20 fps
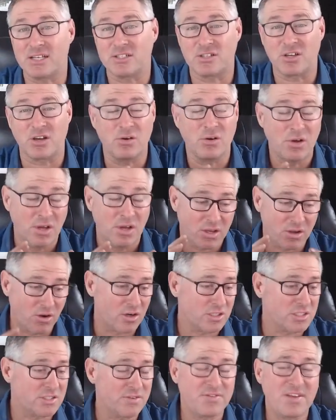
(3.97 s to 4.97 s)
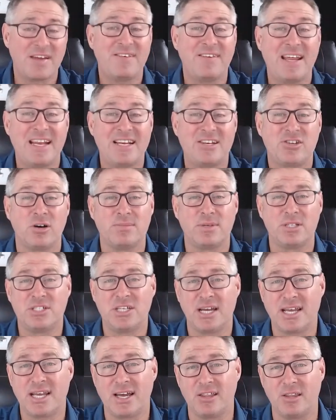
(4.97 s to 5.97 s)
So guys, if you haven't had time to
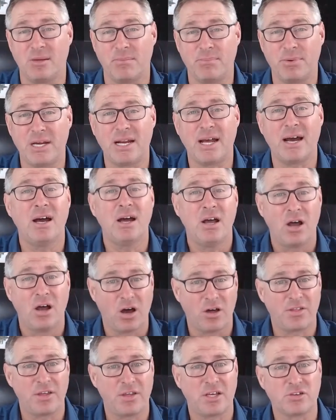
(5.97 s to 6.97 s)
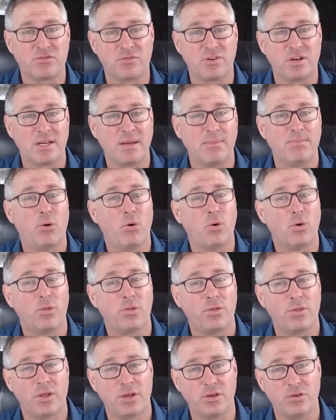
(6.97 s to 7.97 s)
check out the beta, I think it's really
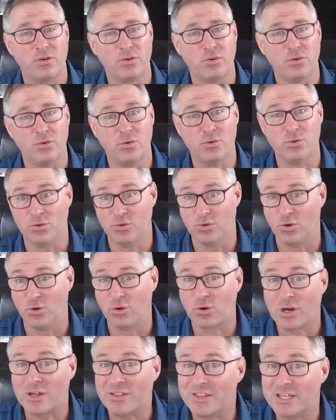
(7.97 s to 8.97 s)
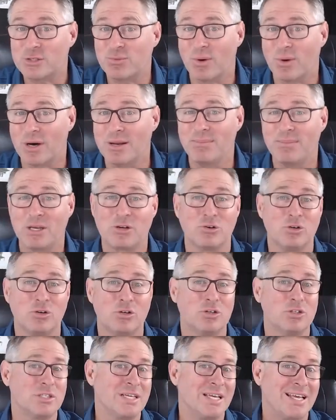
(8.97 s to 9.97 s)
important that you look at this one
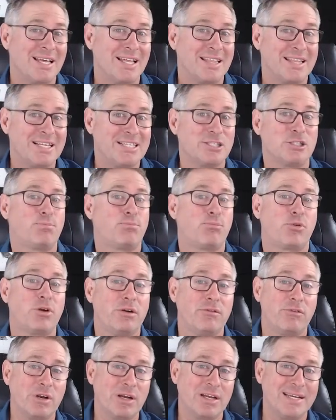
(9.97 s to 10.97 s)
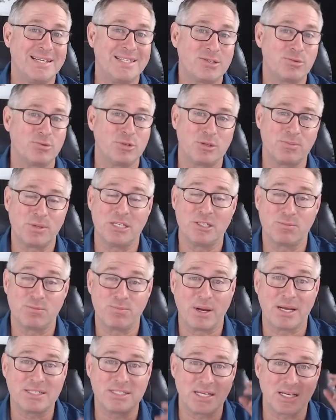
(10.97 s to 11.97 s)
because this is pre-release, which means
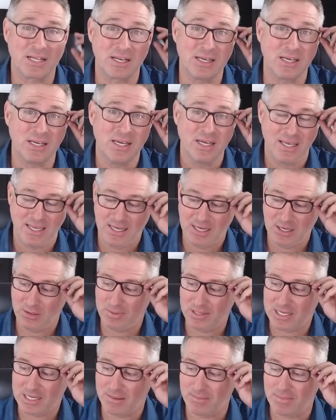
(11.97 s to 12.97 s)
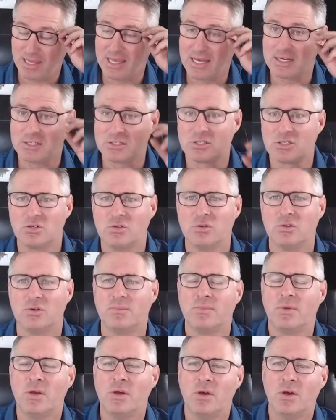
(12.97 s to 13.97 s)
basically it'll be coming out soon.
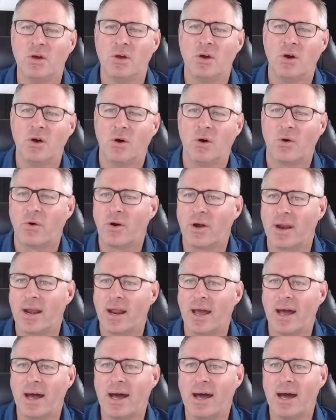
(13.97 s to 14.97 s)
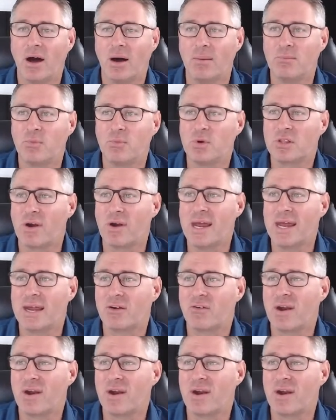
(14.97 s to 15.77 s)
All right, I'm with Grant.